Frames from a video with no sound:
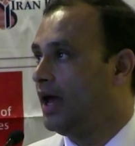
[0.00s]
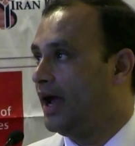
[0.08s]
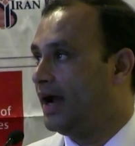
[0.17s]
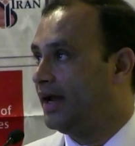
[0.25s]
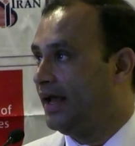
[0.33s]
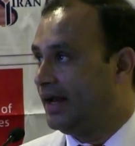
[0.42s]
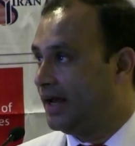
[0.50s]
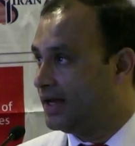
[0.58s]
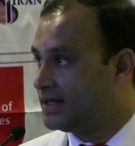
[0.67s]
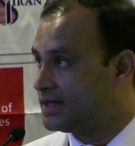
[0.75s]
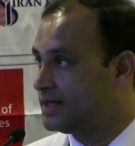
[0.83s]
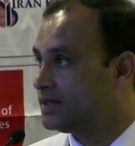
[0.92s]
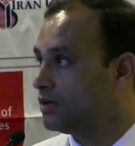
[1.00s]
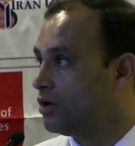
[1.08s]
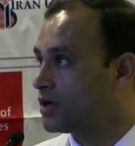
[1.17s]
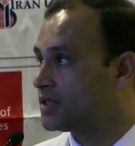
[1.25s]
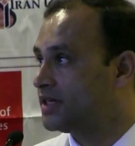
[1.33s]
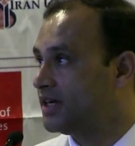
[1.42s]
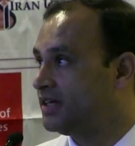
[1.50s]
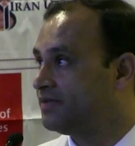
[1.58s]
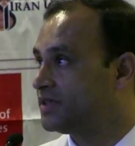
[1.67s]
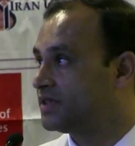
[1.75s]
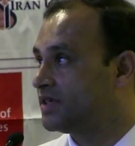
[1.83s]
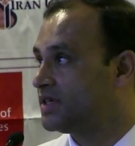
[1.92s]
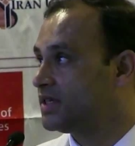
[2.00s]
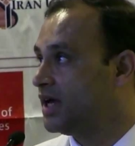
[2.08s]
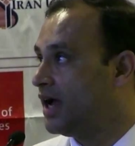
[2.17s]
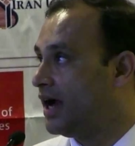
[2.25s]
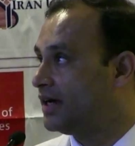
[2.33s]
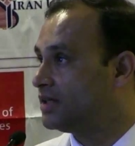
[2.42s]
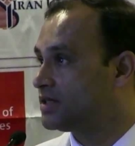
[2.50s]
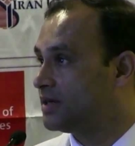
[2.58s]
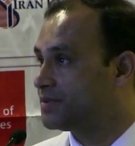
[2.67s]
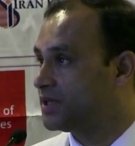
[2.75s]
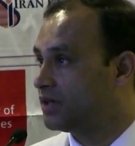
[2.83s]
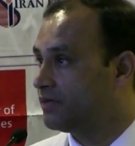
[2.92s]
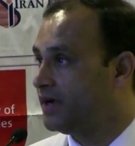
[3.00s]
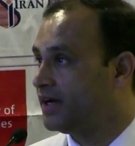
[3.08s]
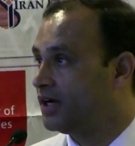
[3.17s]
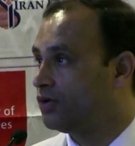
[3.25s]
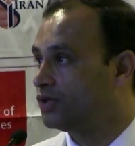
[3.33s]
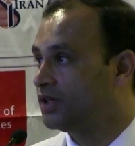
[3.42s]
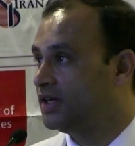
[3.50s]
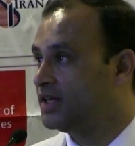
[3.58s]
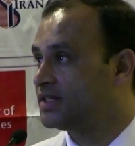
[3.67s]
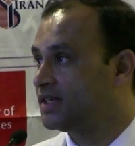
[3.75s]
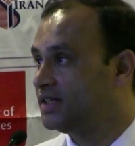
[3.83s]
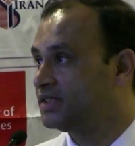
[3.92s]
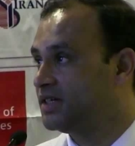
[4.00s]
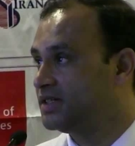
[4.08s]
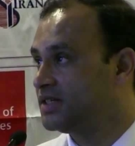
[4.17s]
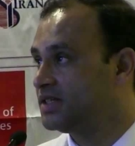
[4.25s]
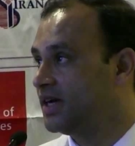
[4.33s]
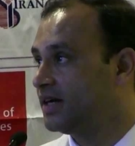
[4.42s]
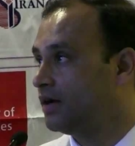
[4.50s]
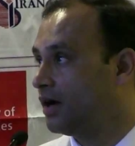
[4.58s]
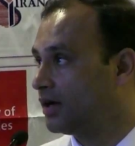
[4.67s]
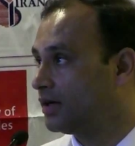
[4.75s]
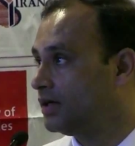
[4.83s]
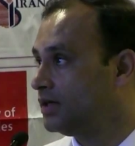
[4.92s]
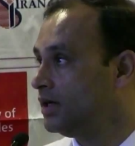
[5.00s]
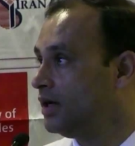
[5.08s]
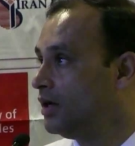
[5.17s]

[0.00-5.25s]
and enhances oxidative stress and the subsequent endothelial cell changes that occur